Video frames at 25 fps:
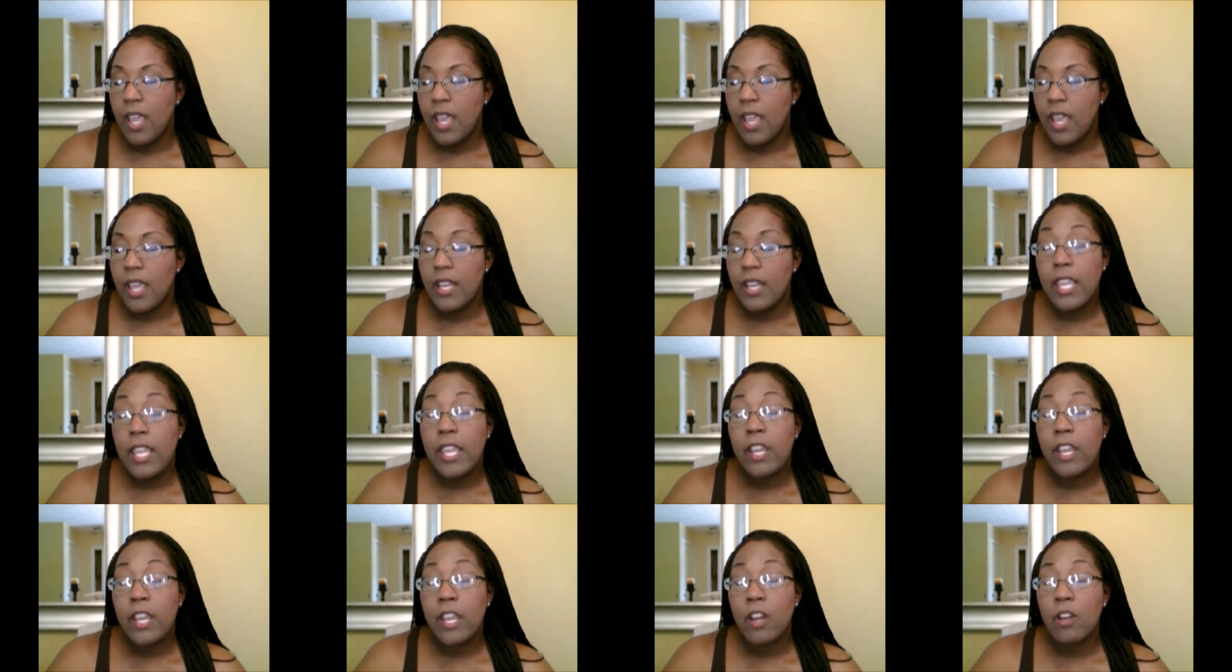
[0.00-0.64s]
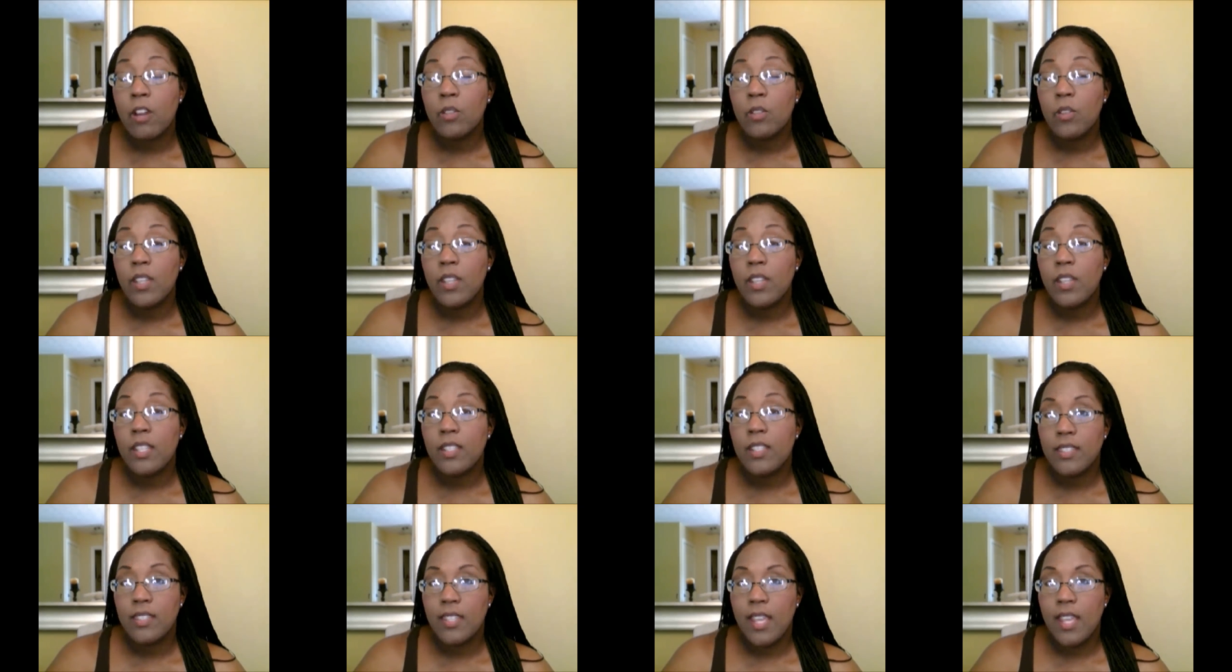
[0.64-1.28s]
And here you
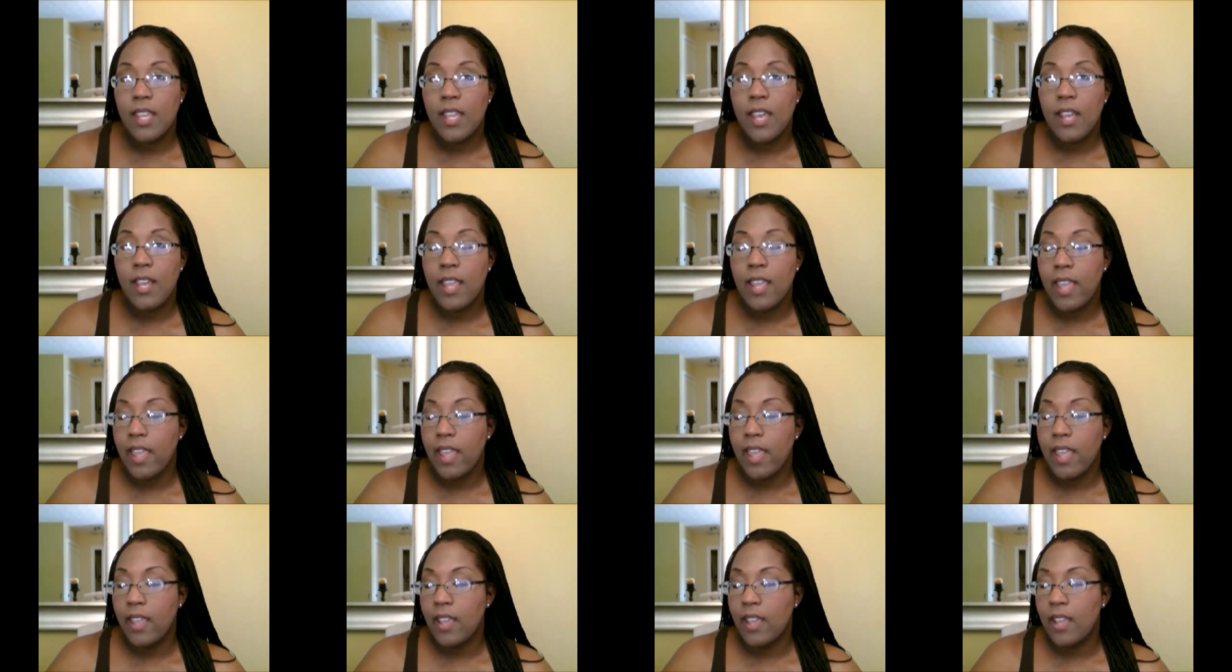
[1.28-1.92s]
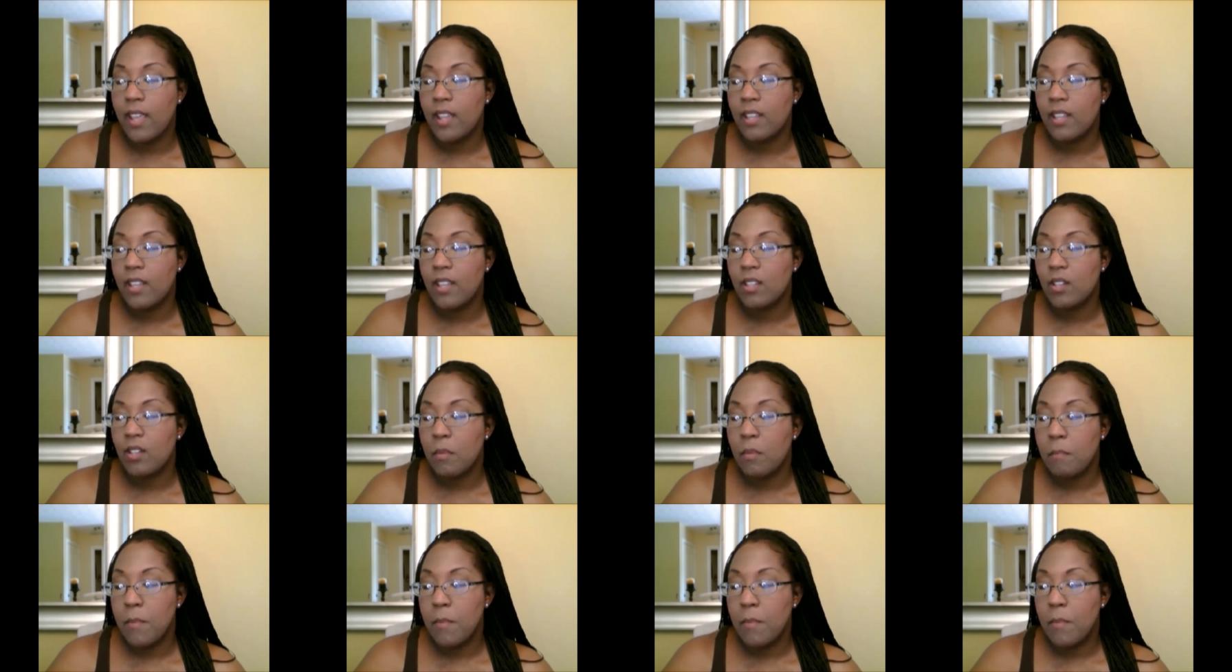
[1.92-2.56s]
can set
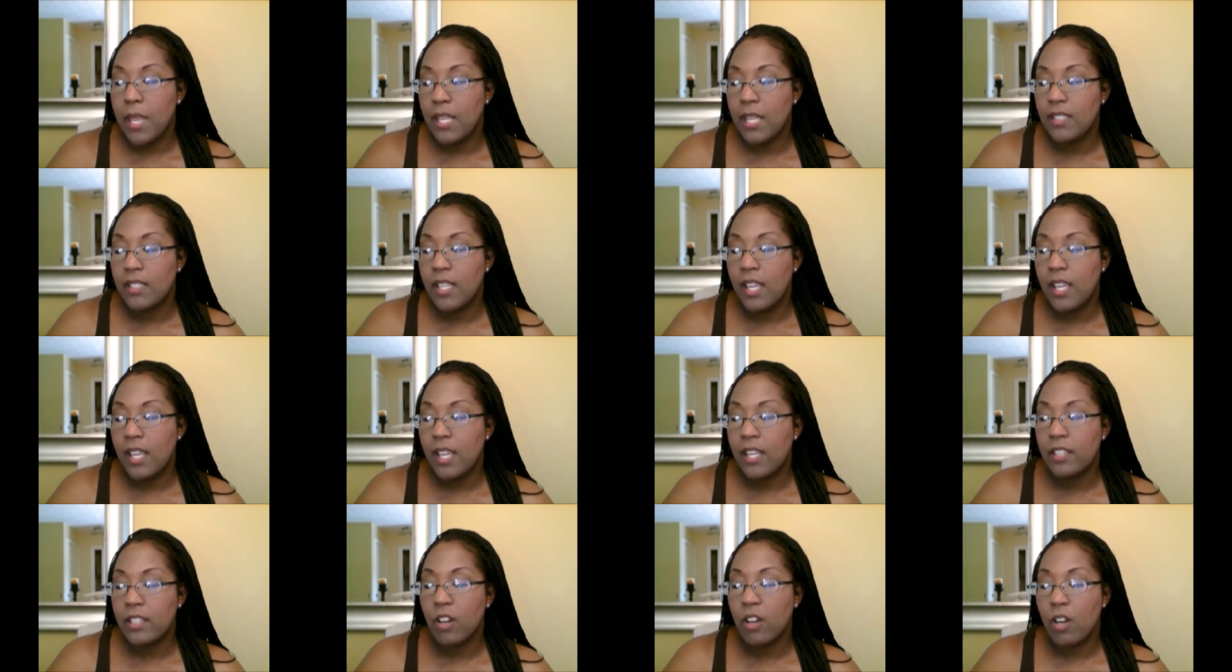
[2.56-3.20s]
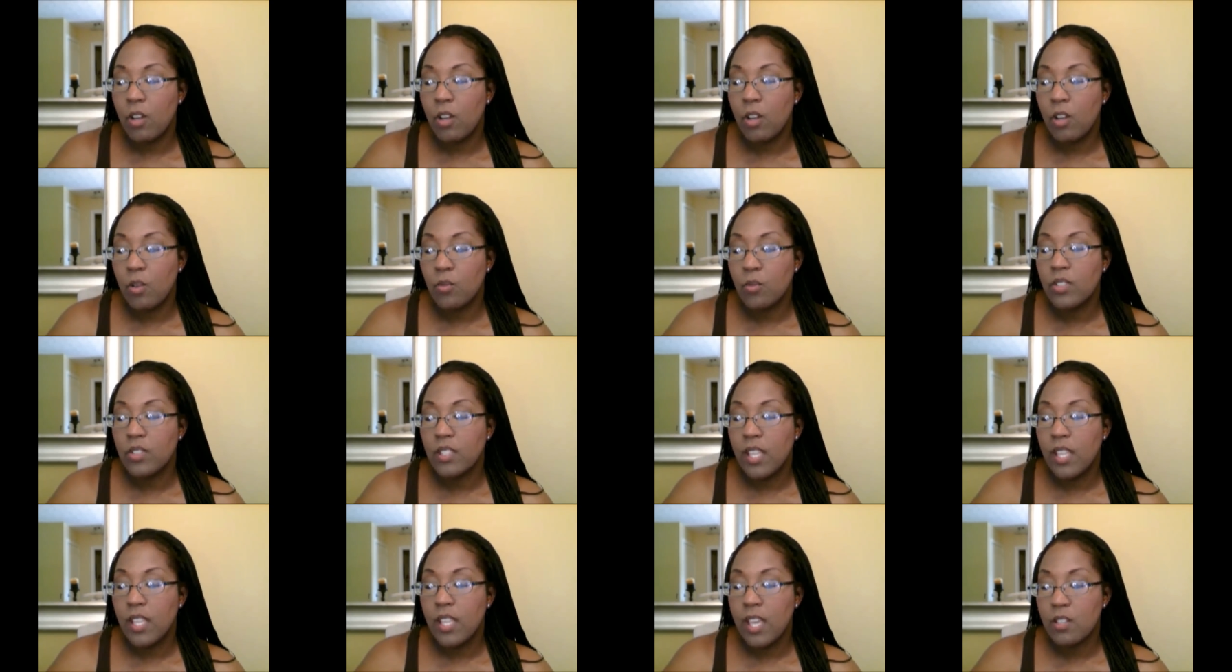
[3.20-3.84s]
and maintain your own
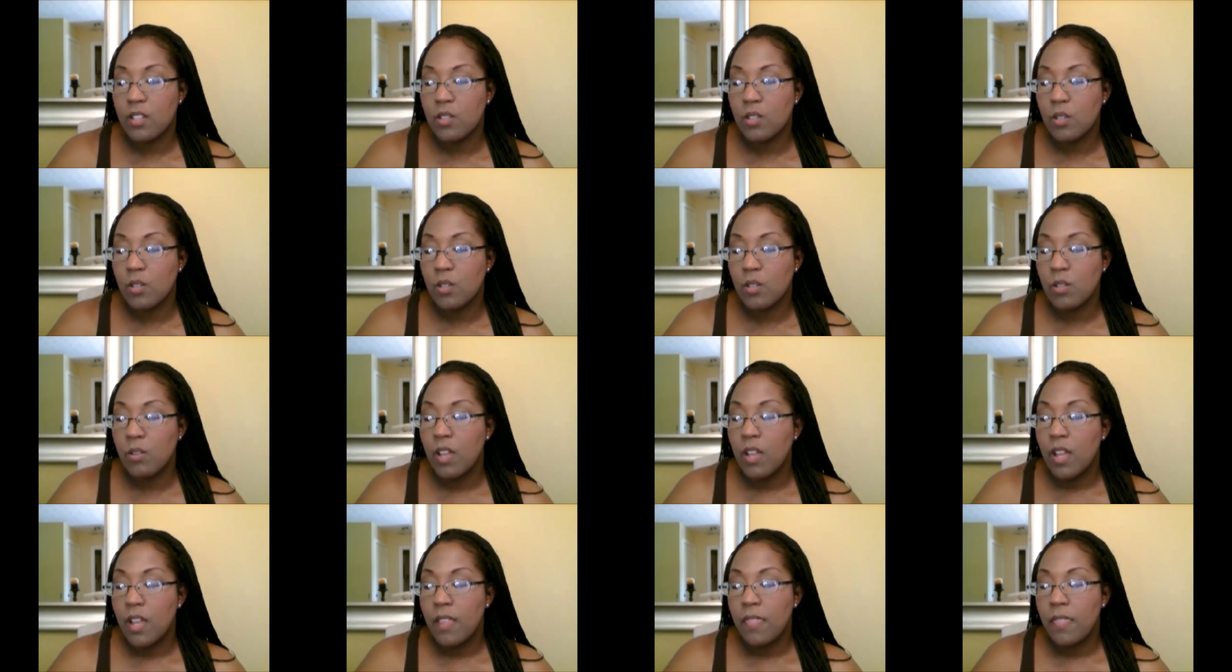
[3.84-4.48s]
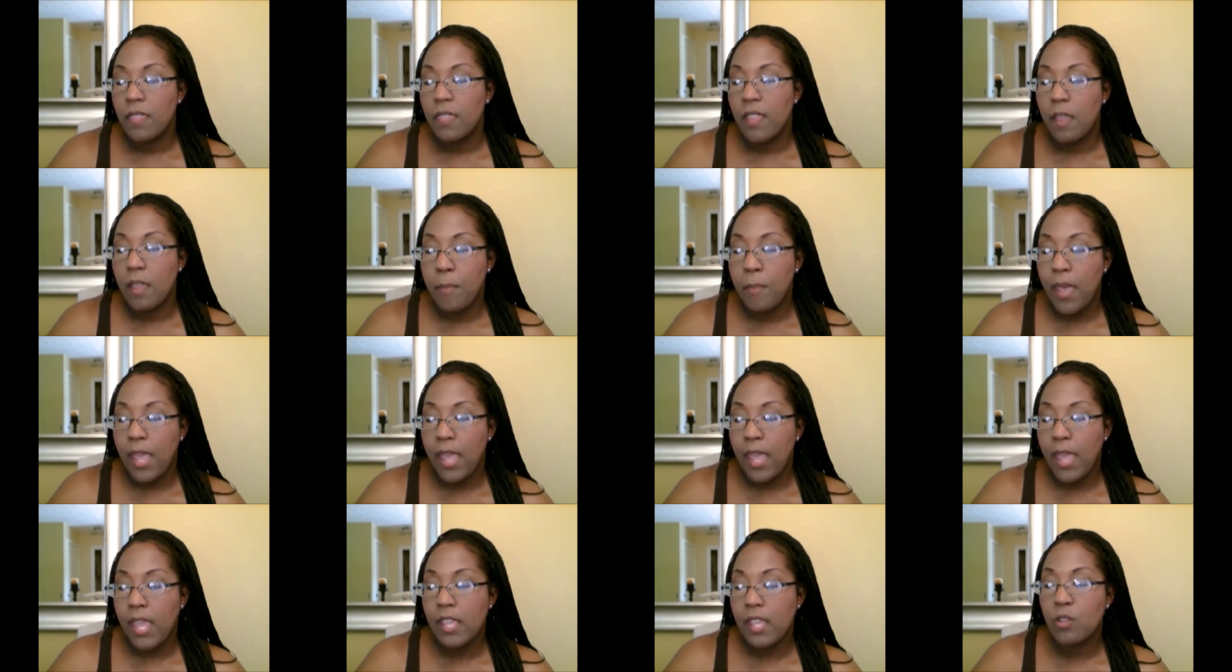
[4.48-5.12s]
schedule. They
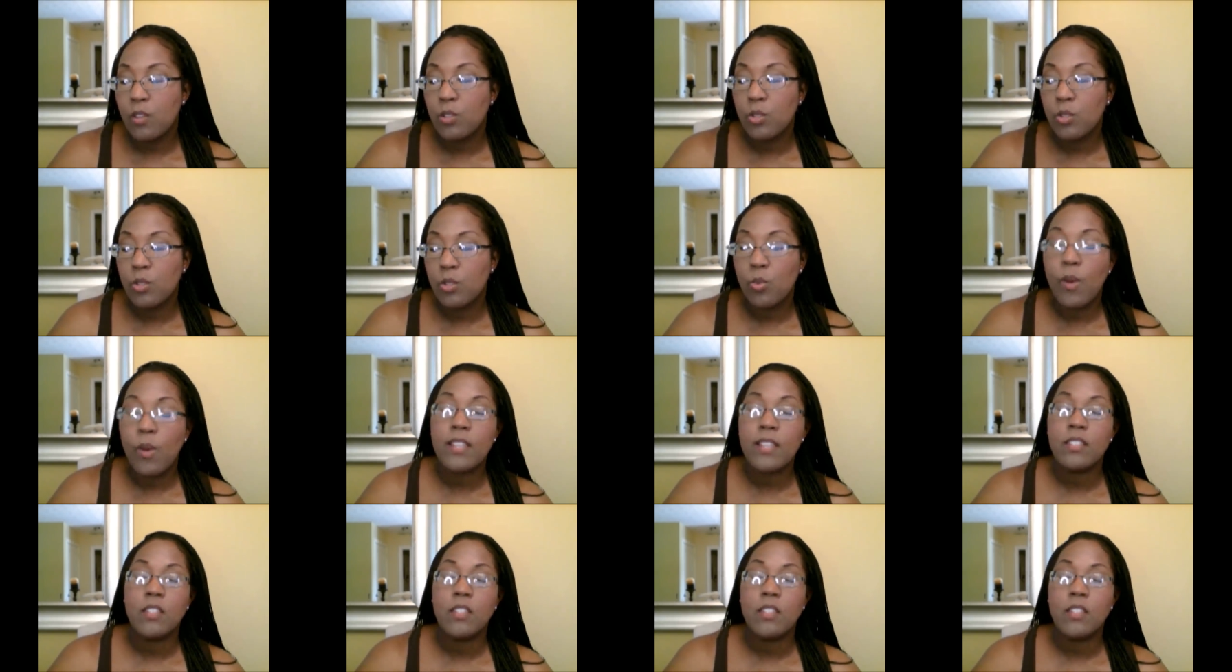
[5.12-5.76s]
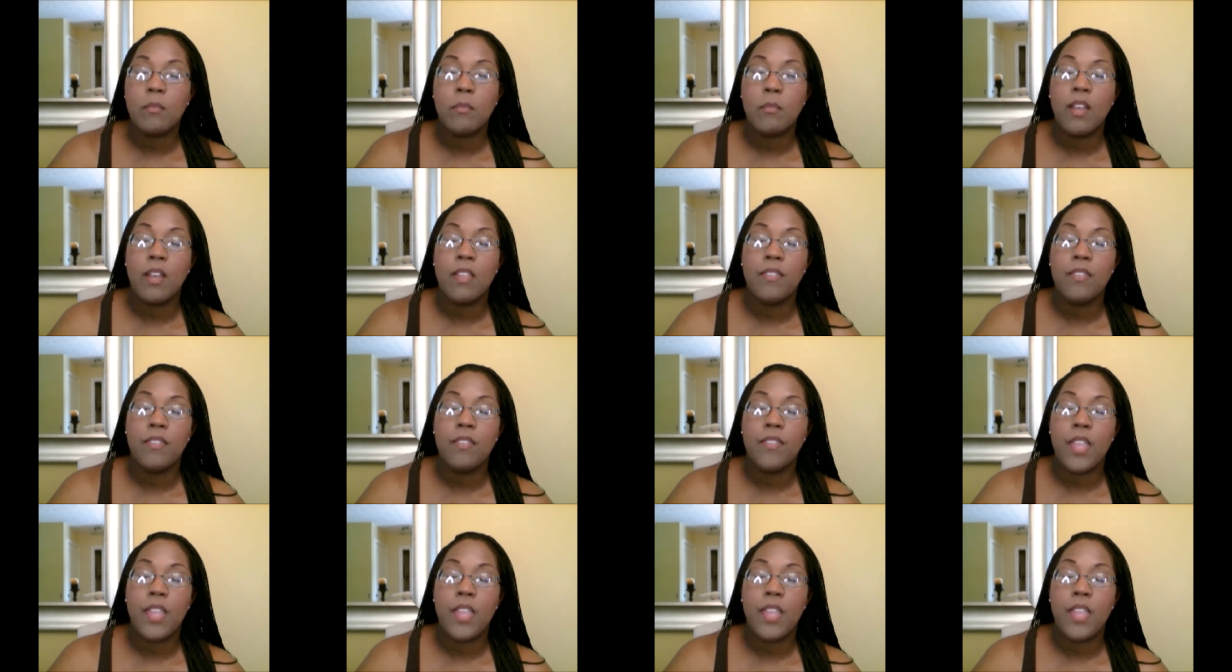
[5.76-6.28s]
pay you twice a month.